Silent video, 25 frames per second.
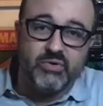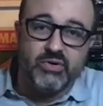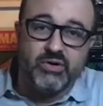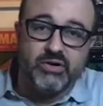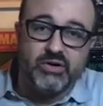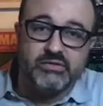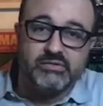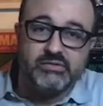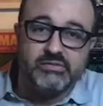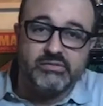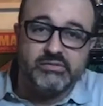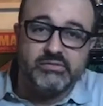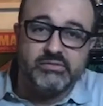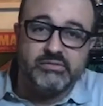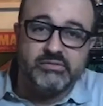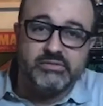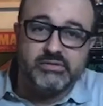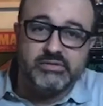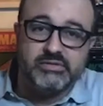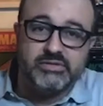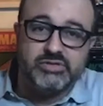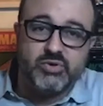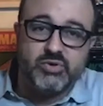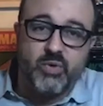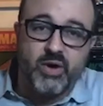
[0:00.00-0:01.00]
or
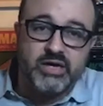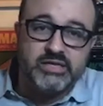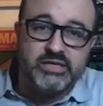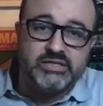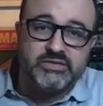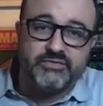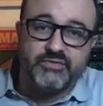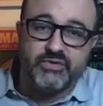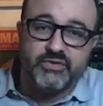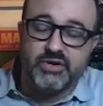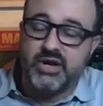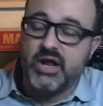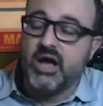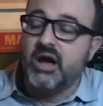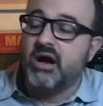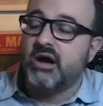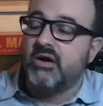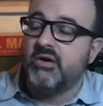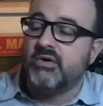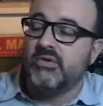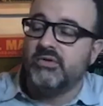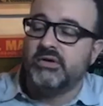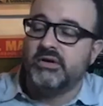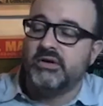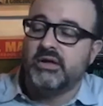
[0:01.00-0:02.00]
twice for
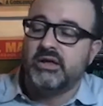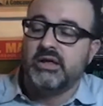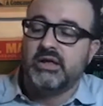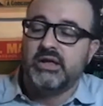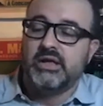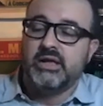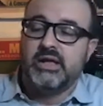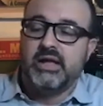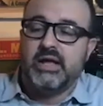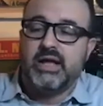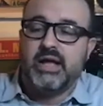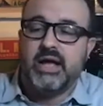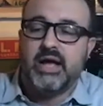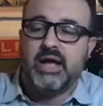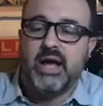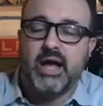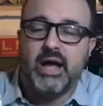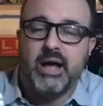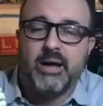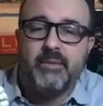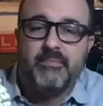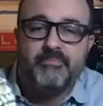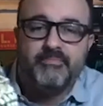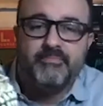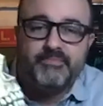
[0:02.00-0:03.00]
no.
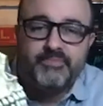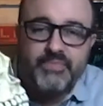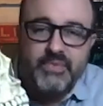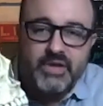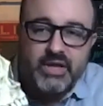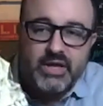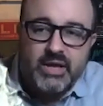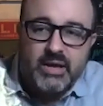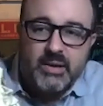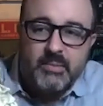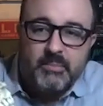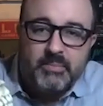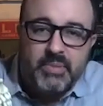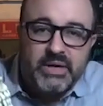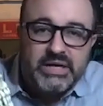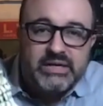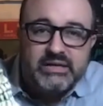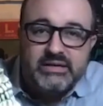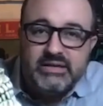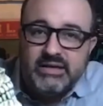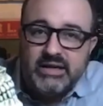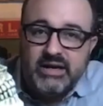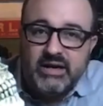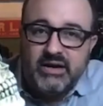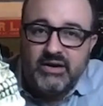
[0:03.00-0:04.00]

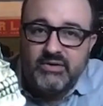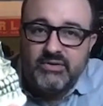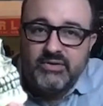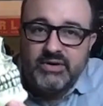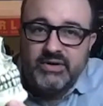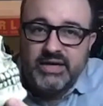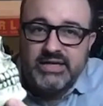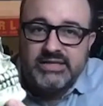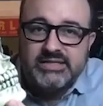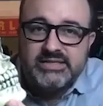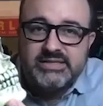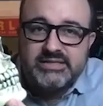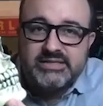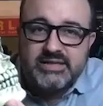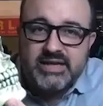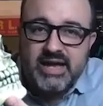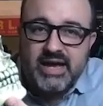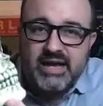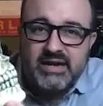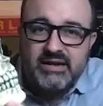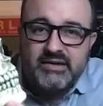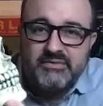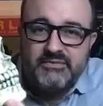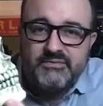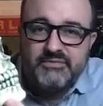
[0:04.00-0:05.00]
But it's
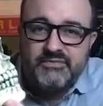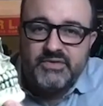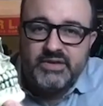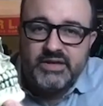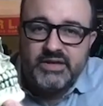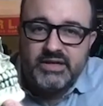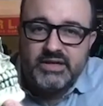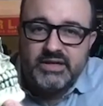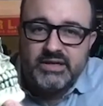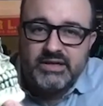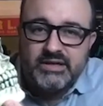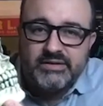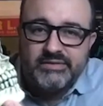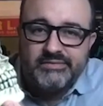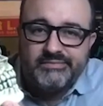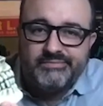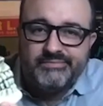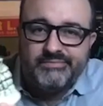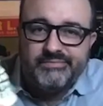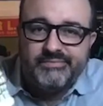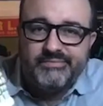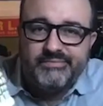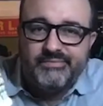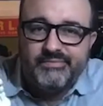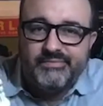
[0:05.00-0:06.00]
kind of the
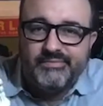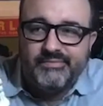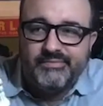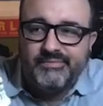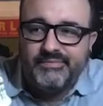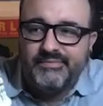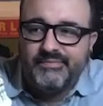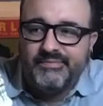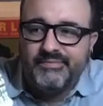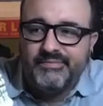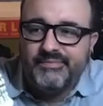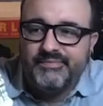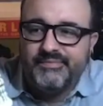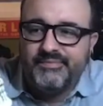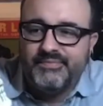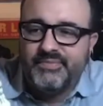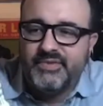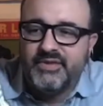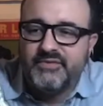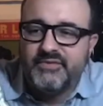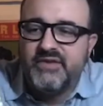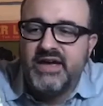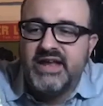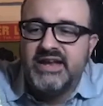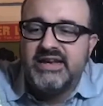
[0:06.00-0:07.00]

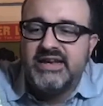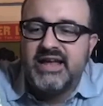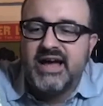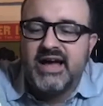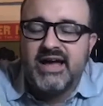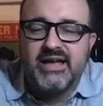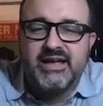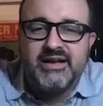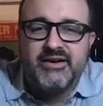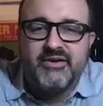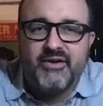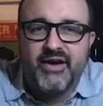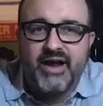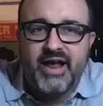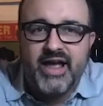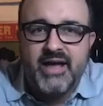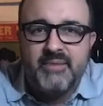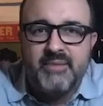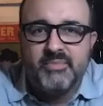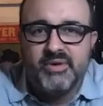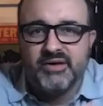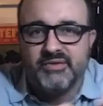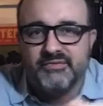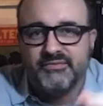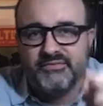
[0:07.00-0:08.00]
Venn
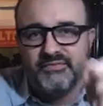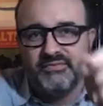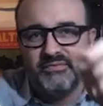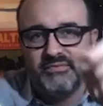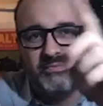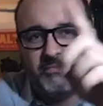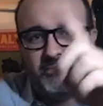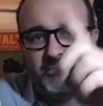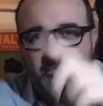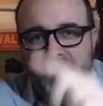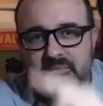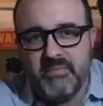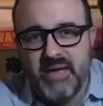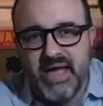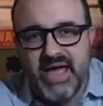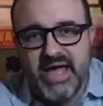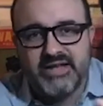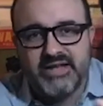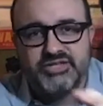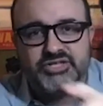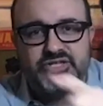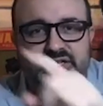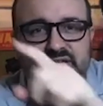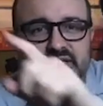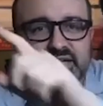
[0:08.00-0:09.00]
diagram of
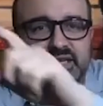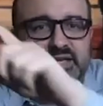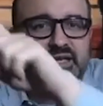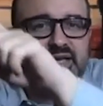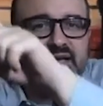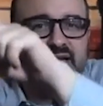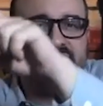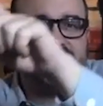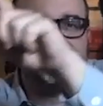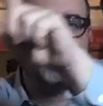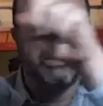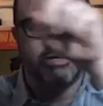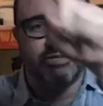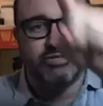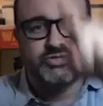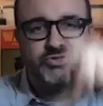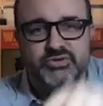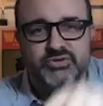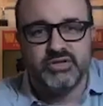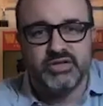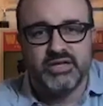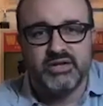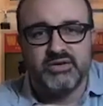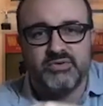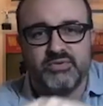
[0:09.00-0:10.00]
magic and
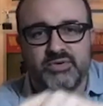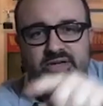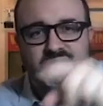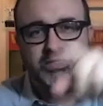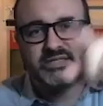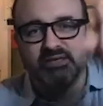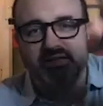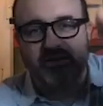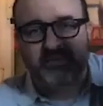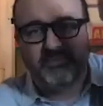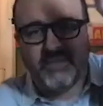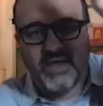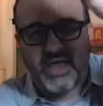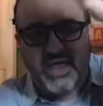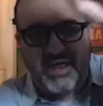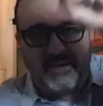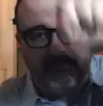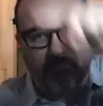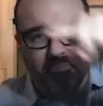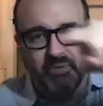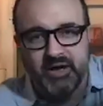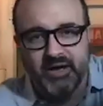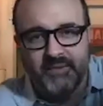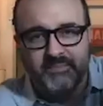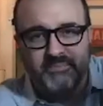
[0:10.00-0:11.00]
ventriloquism
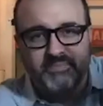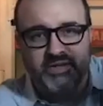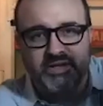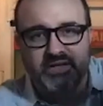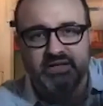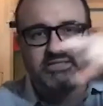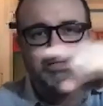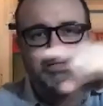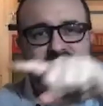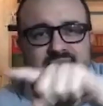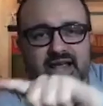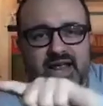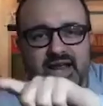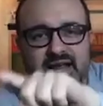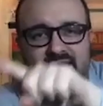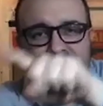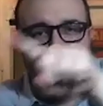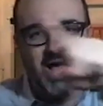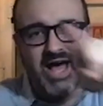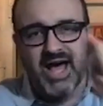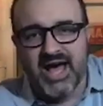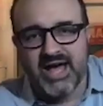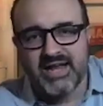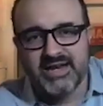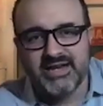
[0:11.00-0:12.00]
and puppets and
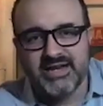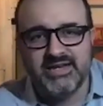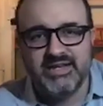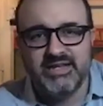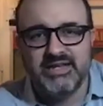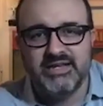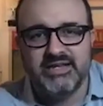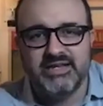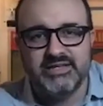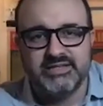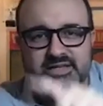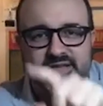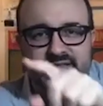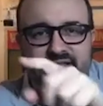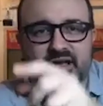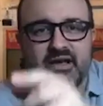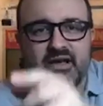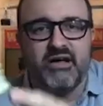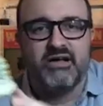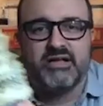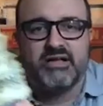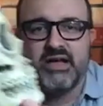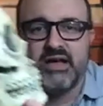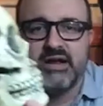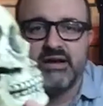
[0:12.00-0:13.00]
oddities, and they
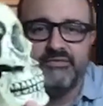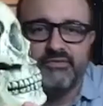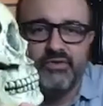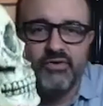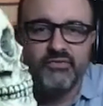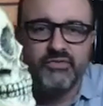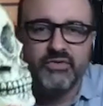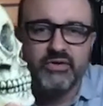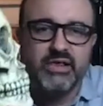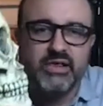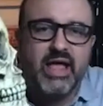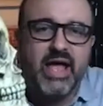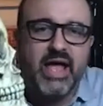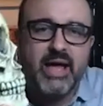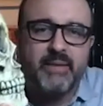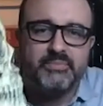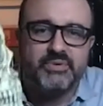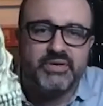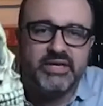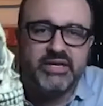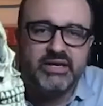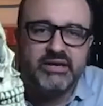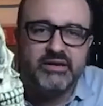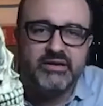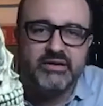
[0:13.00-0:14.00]
all kind of overlap
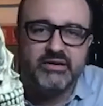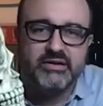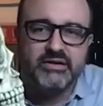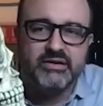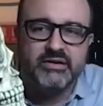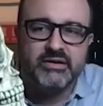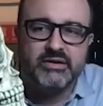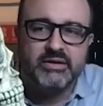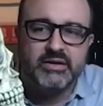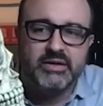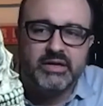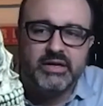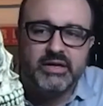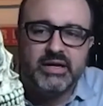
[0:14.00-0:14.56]
here.